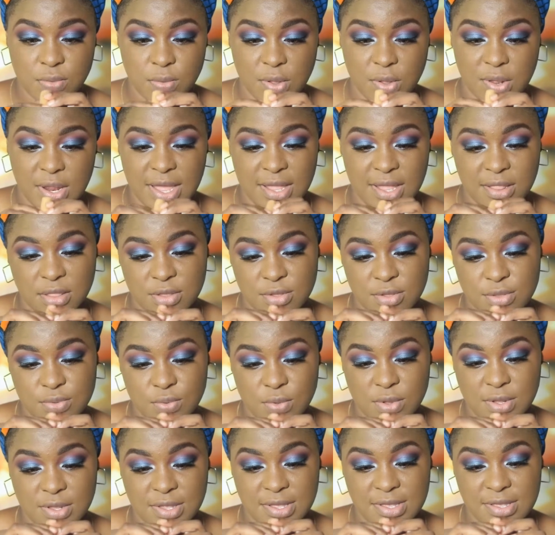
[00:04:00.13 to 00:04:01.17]
well, and this
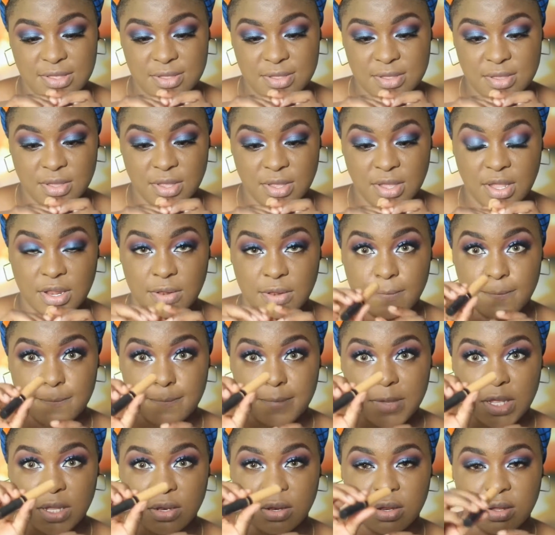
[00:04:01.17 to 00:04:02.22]
one is in
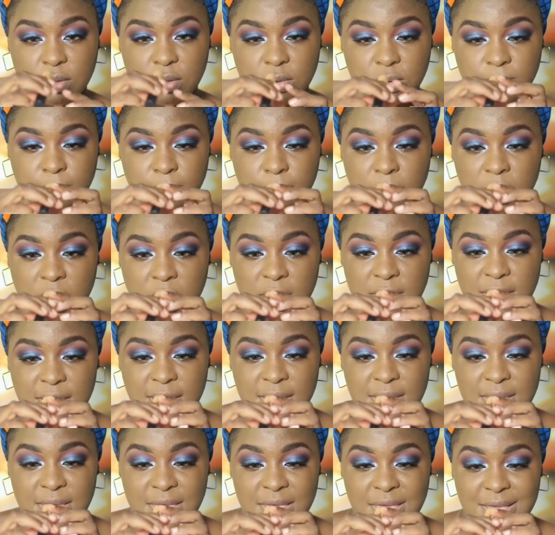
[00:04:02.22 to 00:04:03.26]
medium,
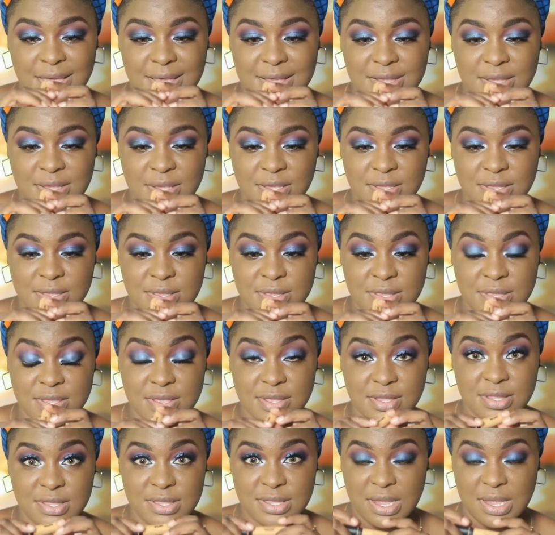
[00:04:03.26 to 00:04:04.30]

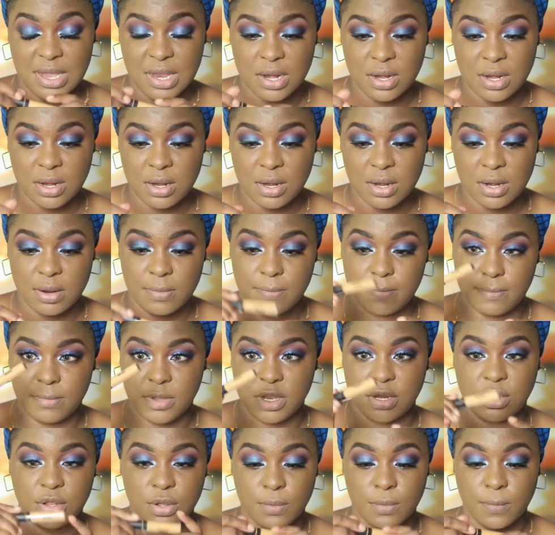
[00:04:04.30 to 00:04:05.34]
AC10
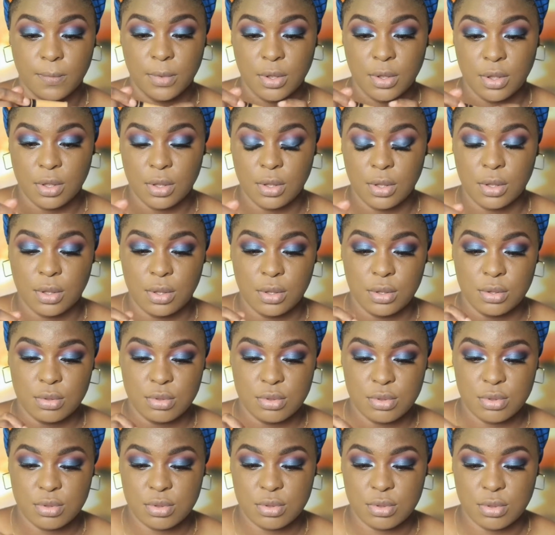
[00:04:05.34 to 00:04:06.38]
medium.
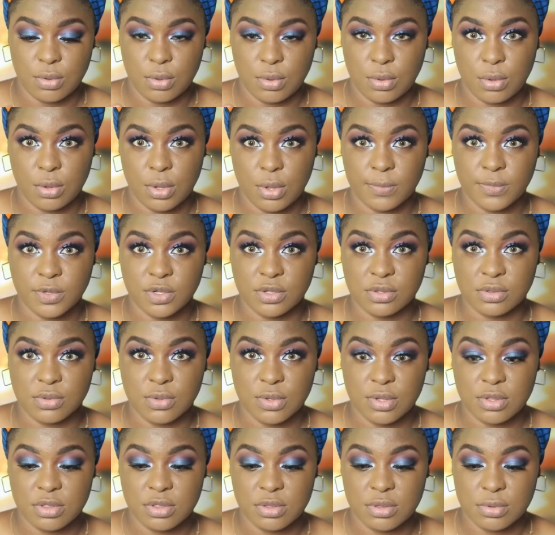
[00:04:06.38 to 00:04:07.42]
So I'm just
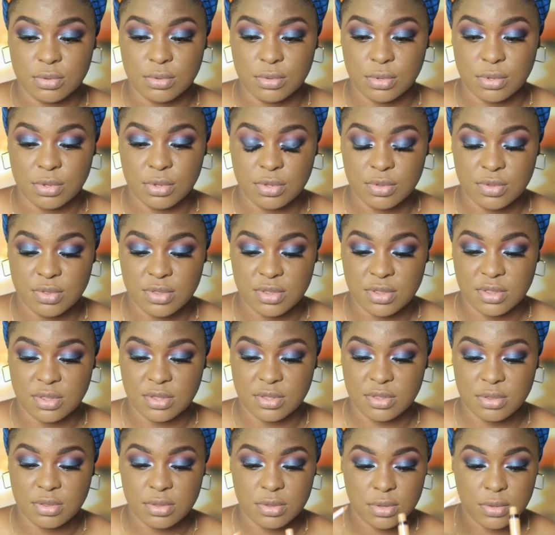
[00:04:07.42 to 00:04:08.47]
going to use
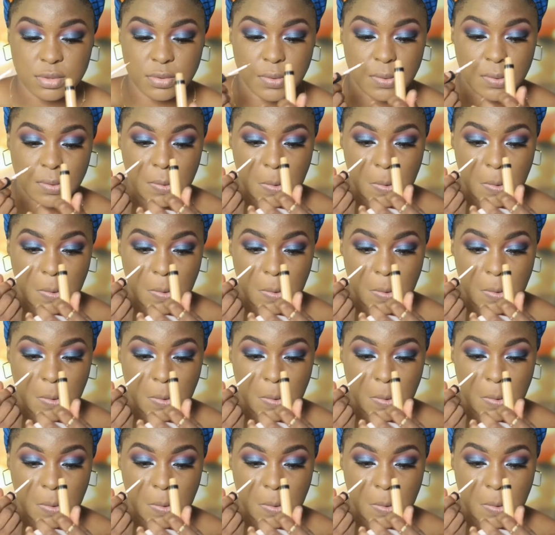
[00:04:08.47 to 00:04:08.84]
this to